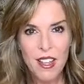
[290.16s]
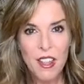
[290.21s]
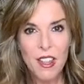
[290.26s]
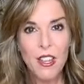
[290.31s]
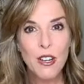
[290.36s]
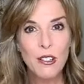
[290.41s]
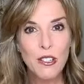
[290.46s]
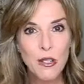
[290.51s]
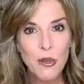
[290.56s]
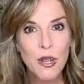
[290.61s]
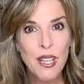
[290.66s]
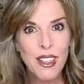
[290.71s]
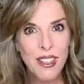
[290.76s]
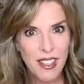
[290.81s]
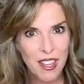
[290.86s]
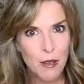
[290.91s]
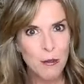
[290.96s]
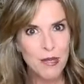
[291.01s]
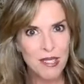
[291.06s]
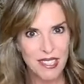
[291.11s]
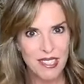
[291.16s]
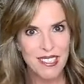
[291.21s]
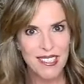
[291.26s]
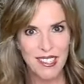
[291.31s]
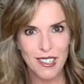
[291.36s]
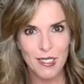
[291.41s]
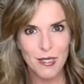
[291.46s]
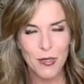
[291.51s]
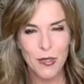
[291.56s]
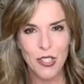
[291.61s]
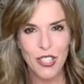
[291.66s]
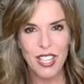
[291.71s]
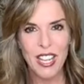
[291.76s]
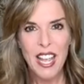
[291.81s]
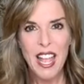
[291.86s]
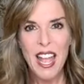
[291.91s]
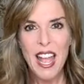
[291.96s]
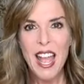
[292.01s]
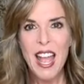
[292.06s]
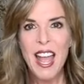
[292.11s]
they're doing them successfully.
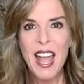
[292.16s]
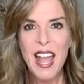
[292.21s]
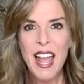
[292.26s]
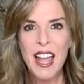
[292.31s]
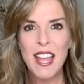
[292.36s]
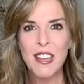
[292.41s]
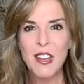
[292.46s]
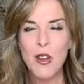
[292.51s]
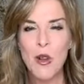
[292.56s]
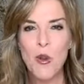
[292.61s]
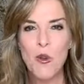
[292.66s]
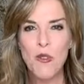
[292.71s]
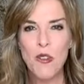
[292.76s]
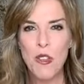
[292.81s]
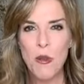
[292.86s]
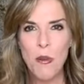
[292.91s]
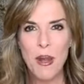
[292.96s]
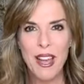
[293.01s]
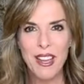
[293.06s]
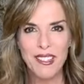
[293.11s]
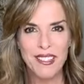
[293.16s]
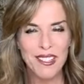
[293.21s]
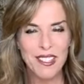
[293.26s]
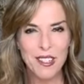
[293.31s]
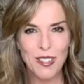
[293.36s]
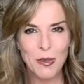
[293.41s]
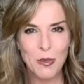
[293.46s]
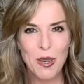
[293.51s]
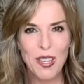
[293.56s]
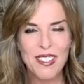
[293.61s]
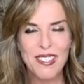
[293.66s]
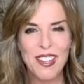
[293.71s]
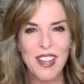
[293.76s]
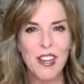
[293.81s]
And over the past six weeks,